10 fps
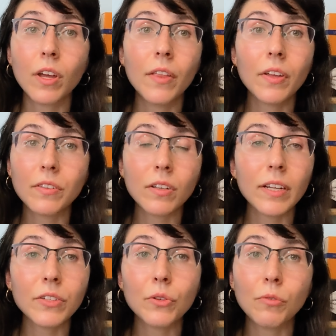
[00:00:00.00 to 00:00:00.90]
that's
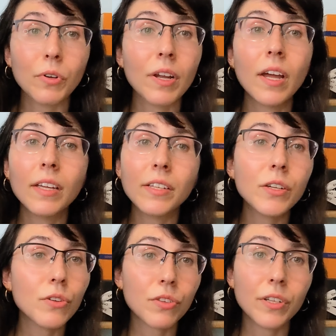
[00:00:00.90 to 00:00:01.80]
collected over
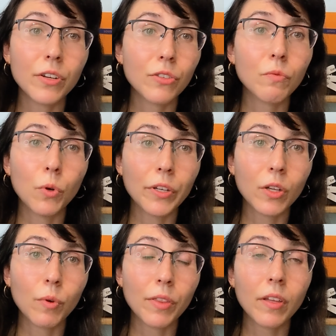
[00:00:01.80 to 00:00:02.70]
years and years of working
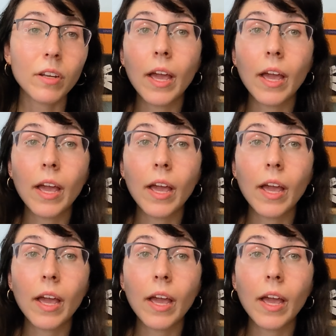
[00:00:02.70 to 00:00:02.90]
with it.